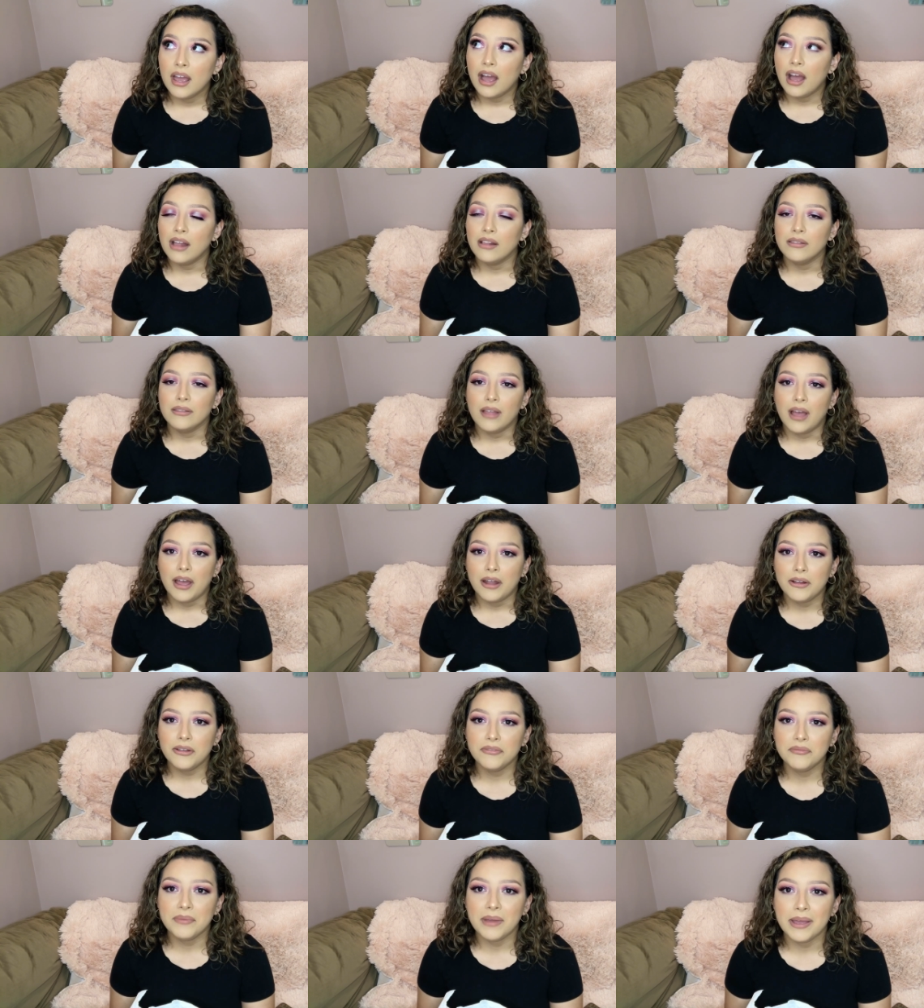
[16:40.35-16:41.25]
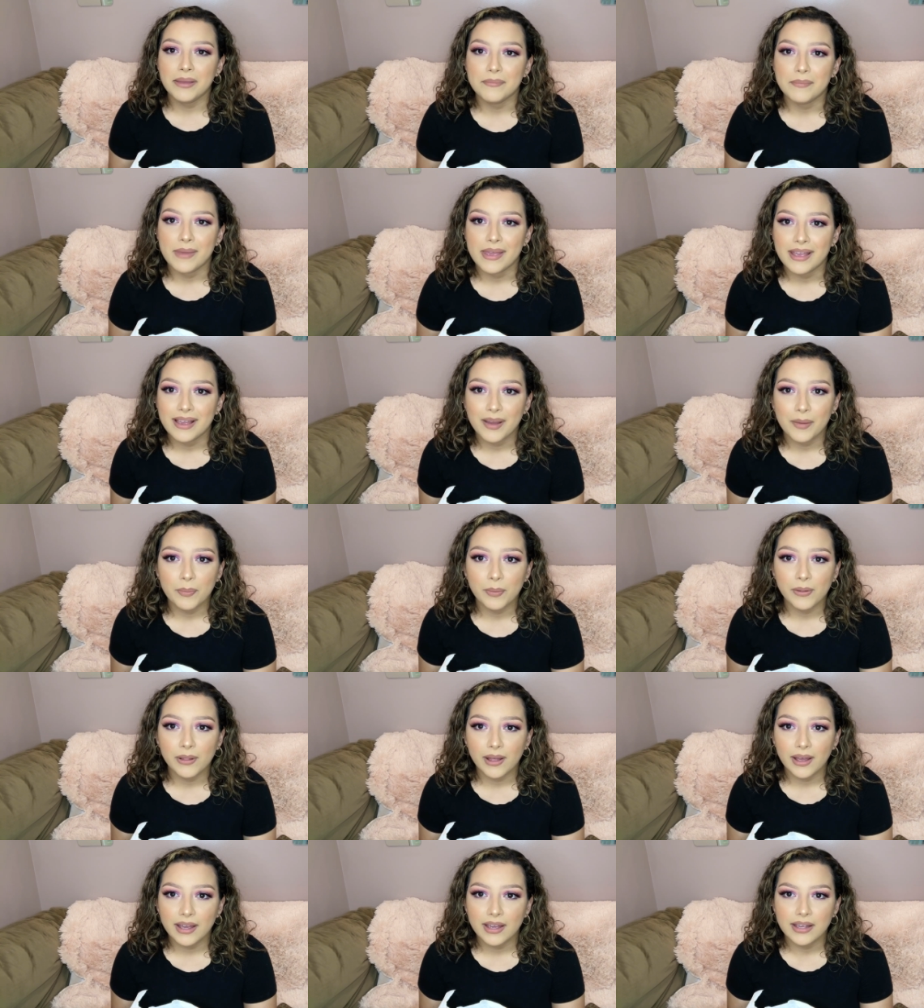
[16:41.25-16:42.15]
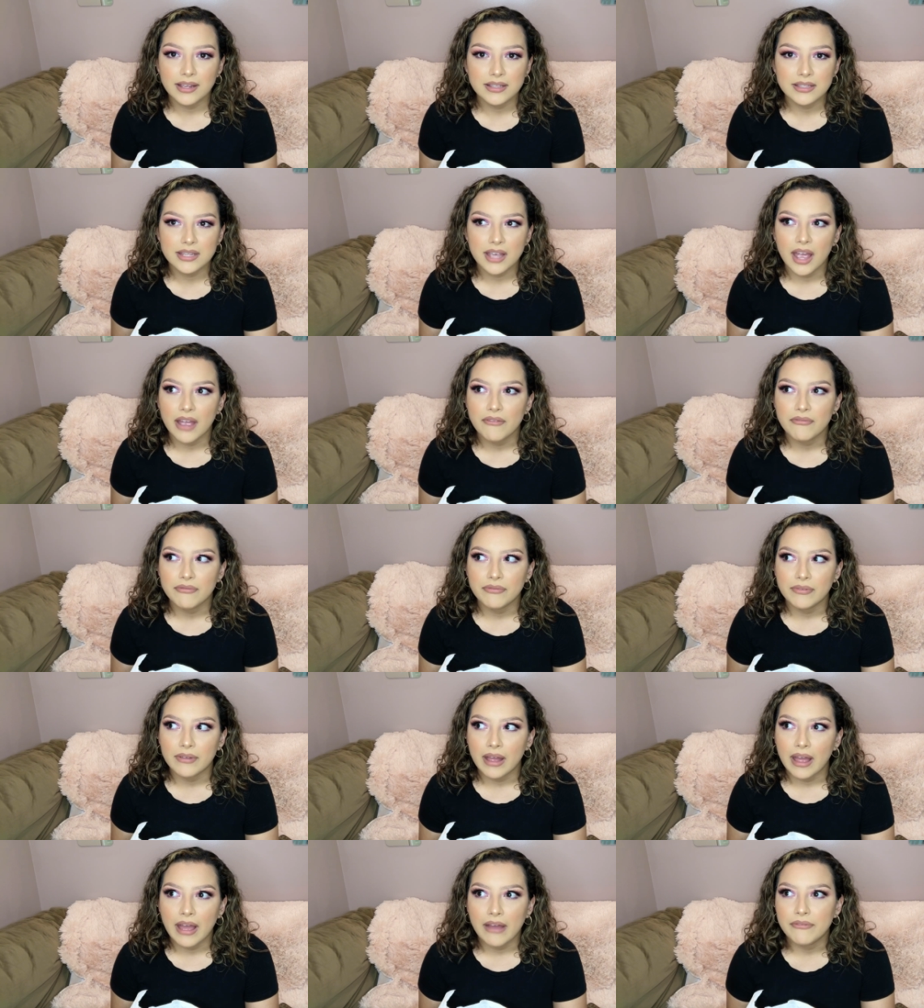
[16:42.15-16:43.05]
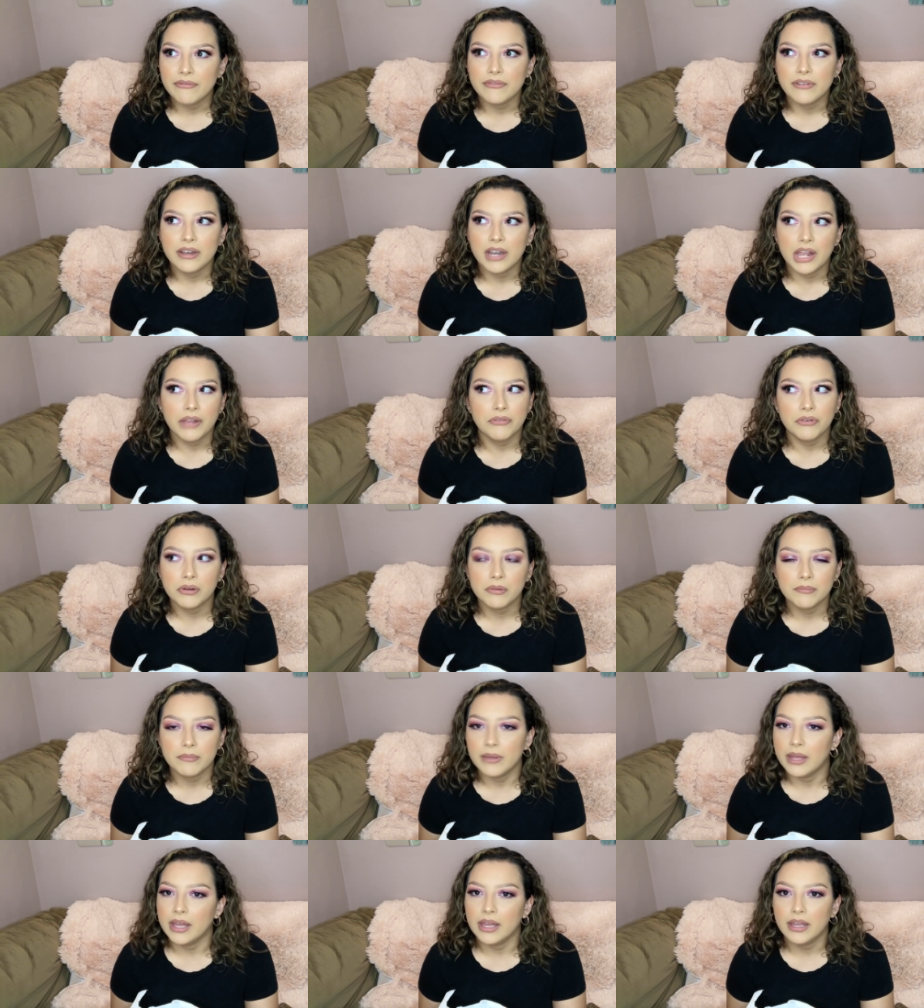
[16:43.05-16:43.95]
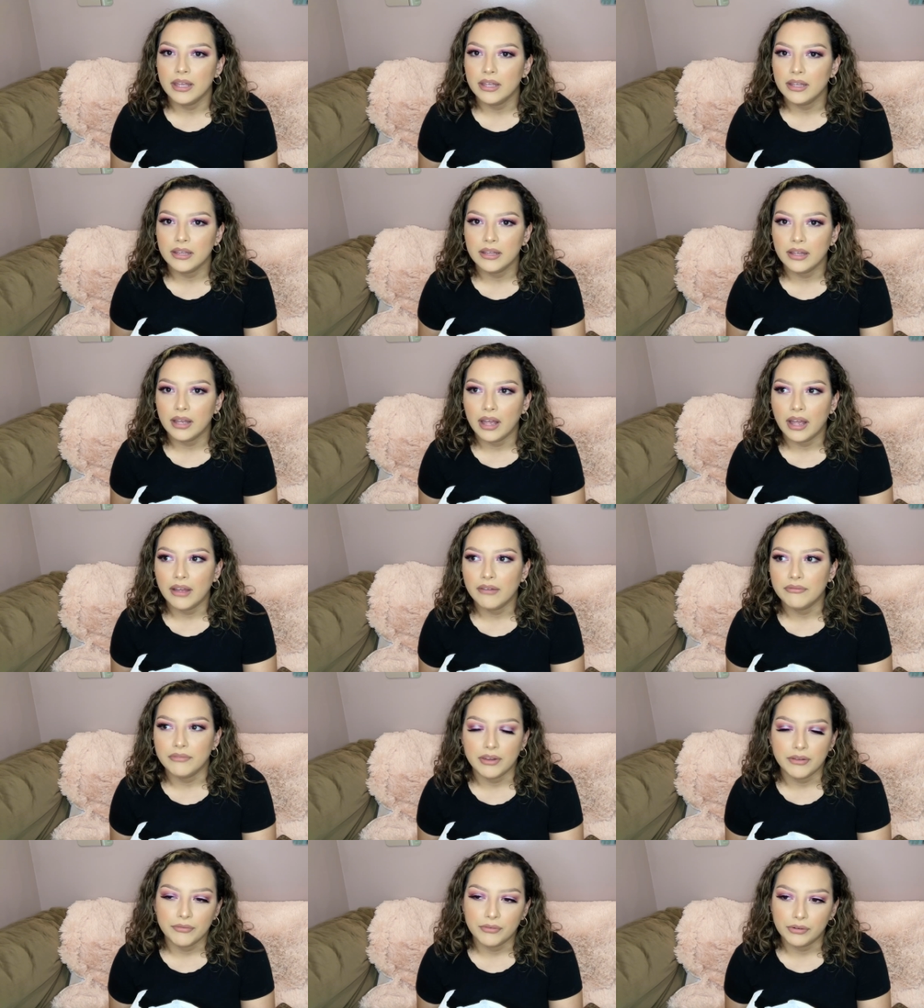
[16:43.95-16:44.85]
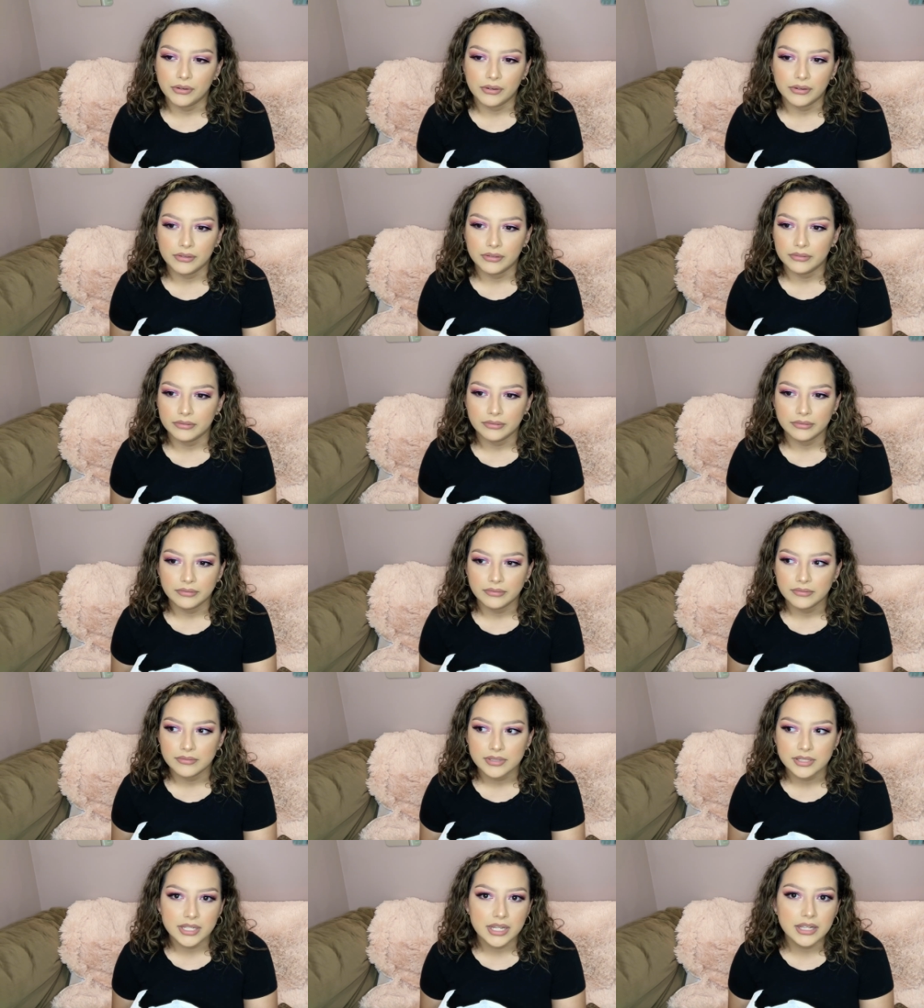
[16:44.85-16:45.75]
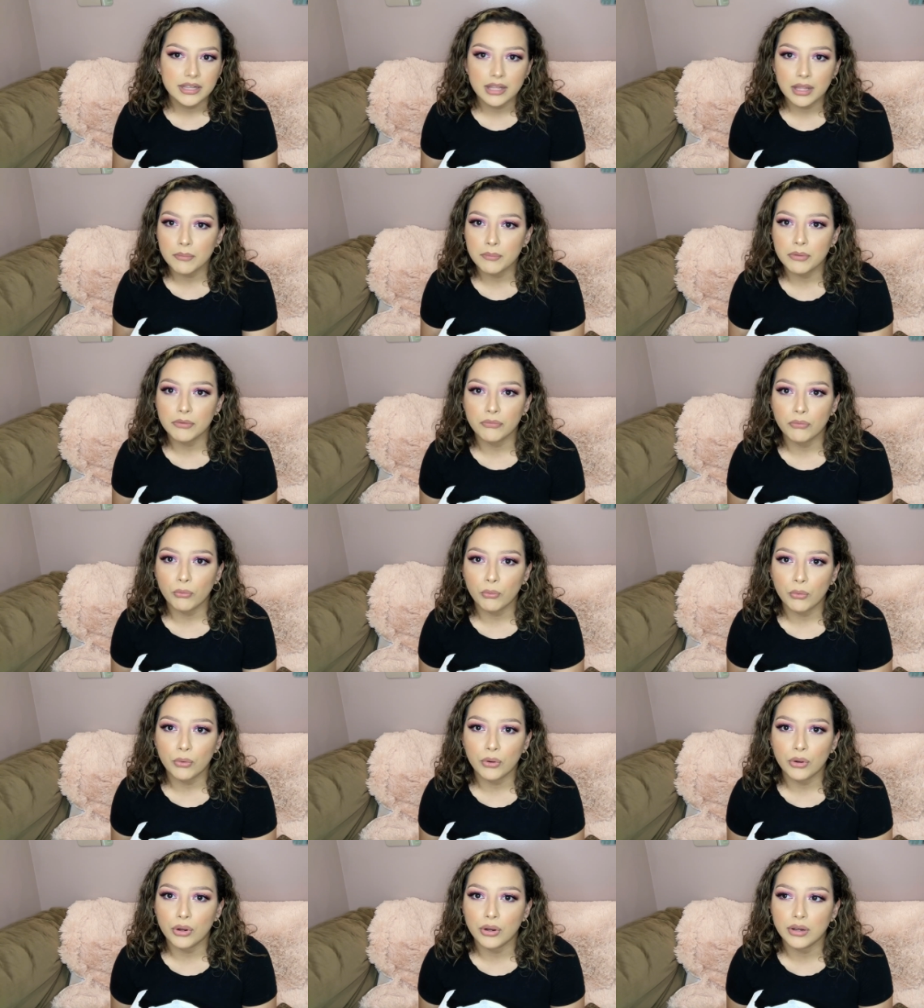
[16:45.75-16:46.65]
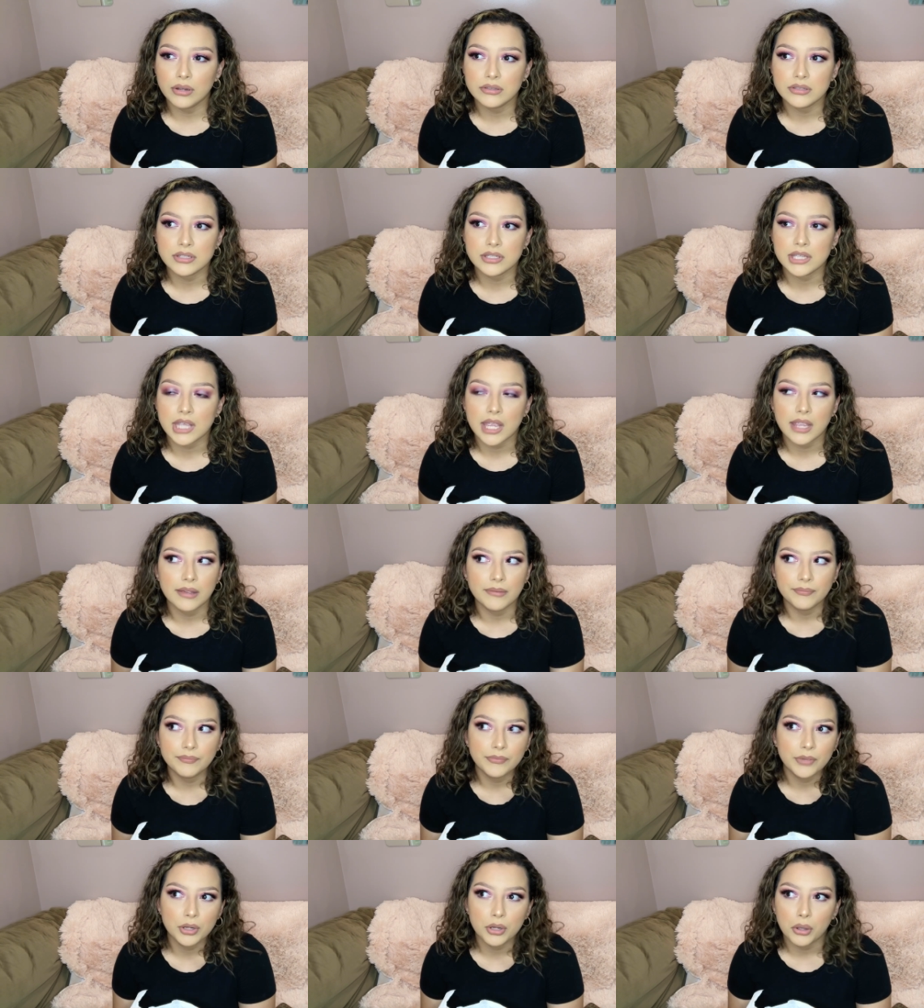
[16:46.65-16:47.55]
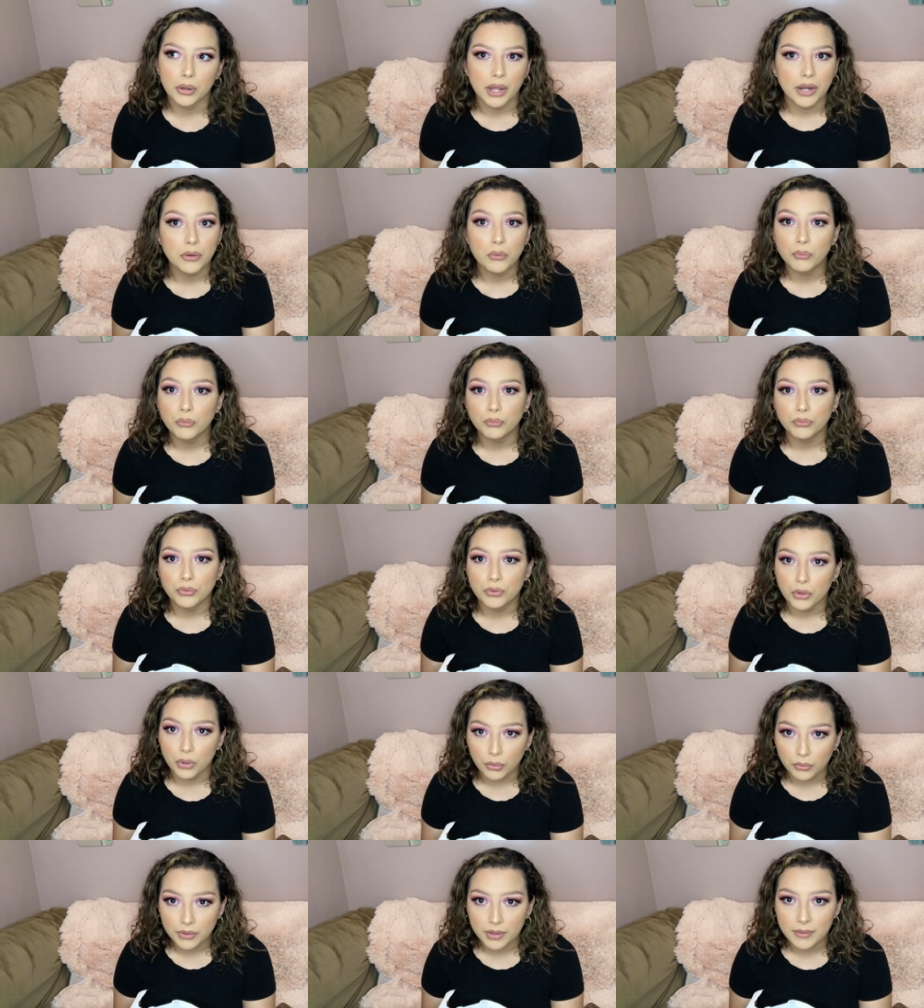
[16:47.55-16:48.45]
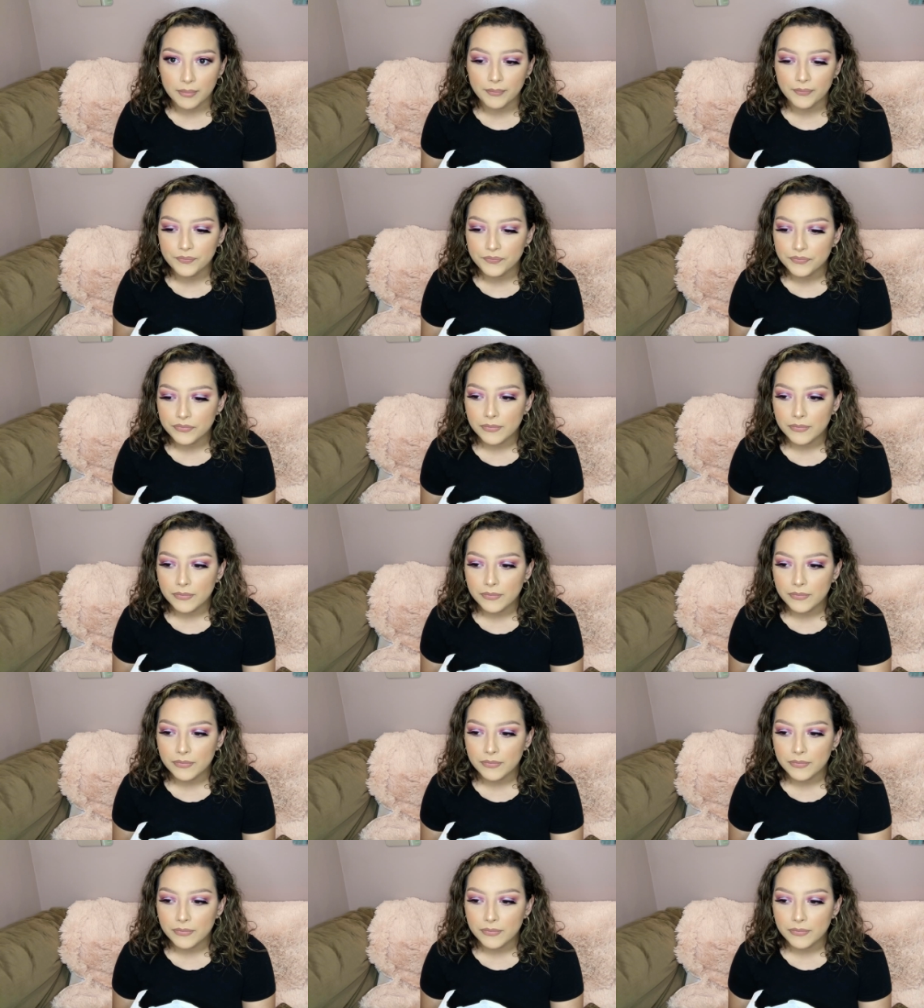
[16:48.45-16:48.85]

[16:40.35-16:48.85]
a lot of my makeup clients I have never met I have never seen them before It's like you know I don't know them